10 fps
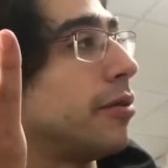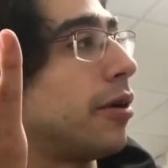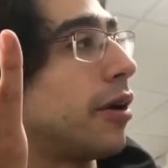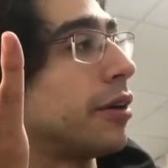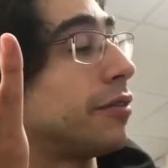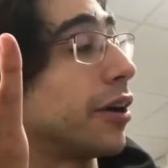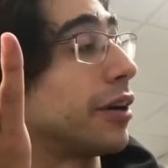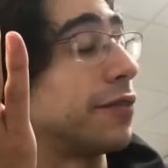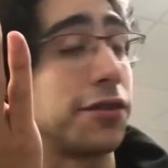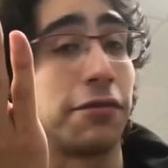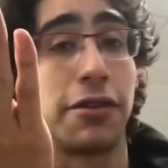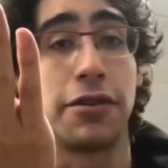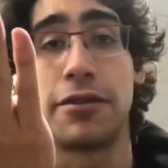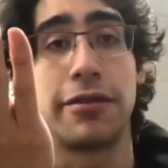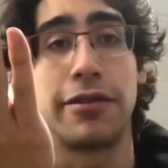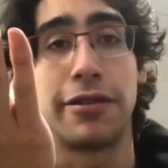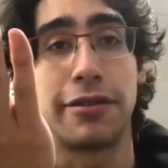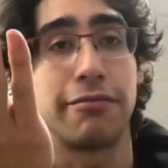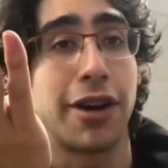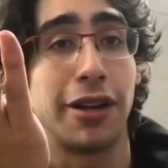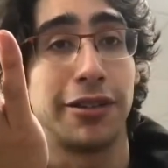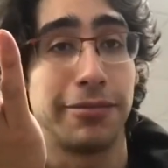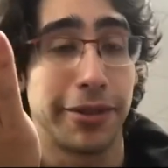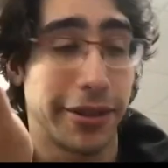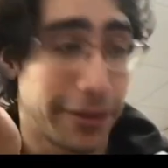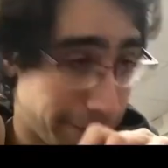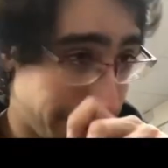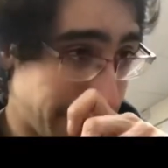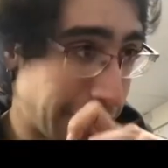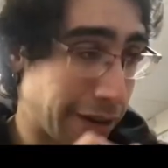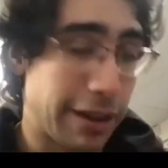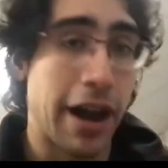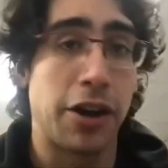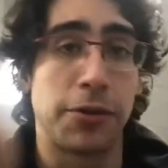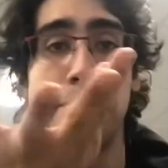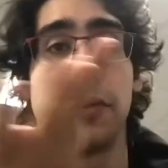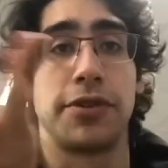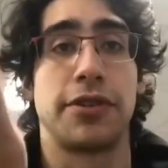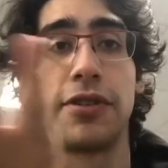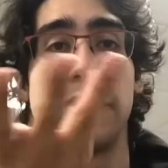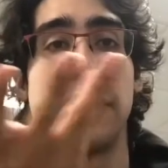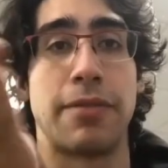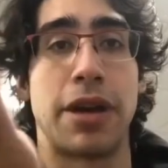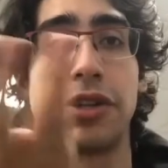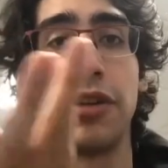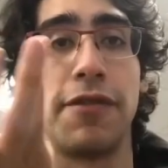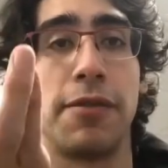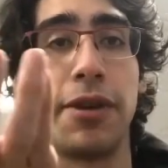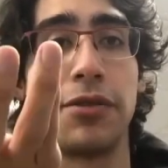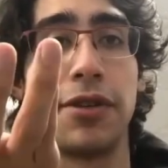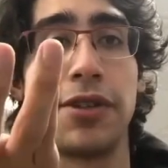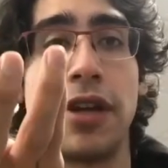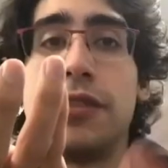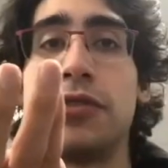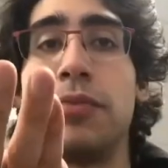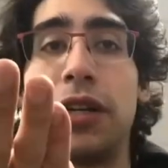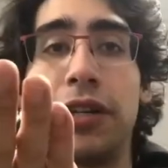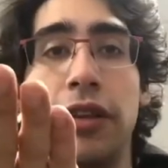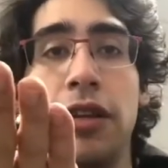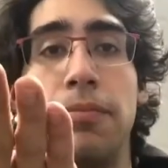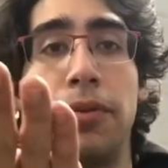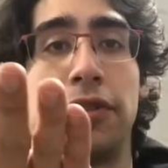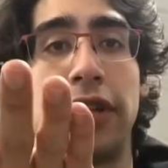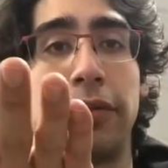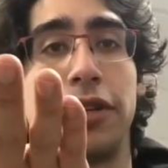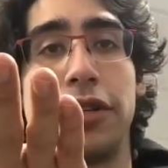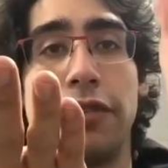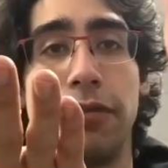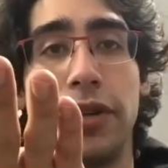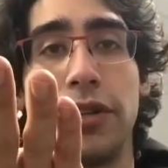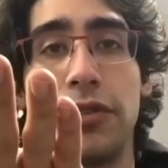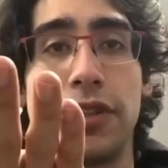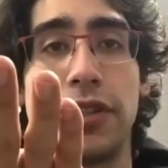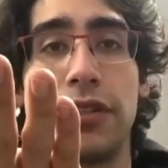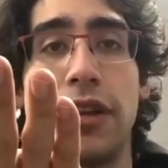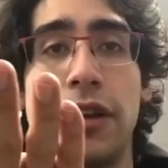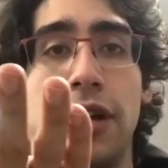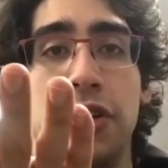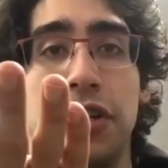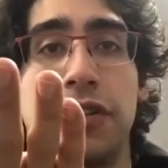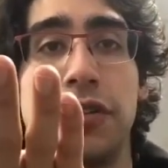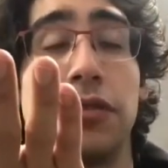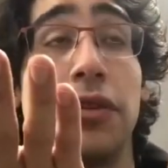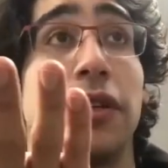I forgot if it's the row or the column, but like the output dimension of the matrix has to match the input dimension of the matrix adjacent to it.